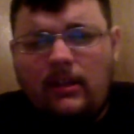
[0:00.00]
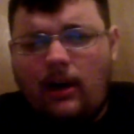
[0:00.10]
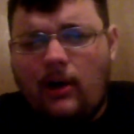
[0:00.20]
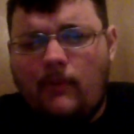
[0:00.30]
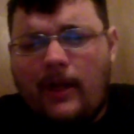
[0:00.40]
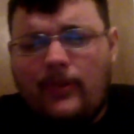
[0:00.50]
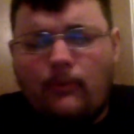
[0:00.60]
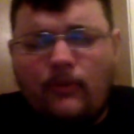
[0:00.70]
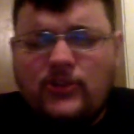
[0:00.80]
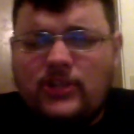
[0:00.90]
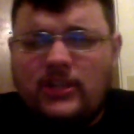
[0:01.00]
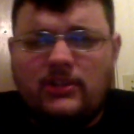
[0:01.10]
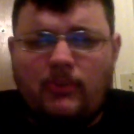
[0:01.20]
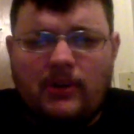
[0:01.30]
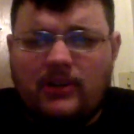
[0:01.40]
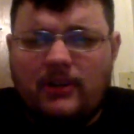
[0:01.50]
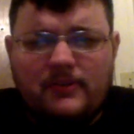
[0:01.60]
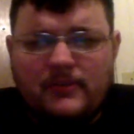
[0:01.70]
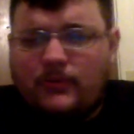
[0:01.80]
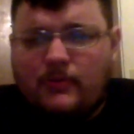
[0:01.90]
at the Bethesda press
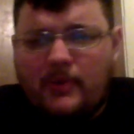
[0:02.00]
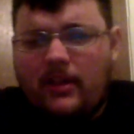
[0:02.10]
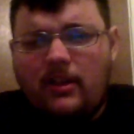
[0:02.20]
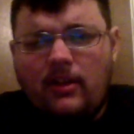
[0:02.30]
conference for me.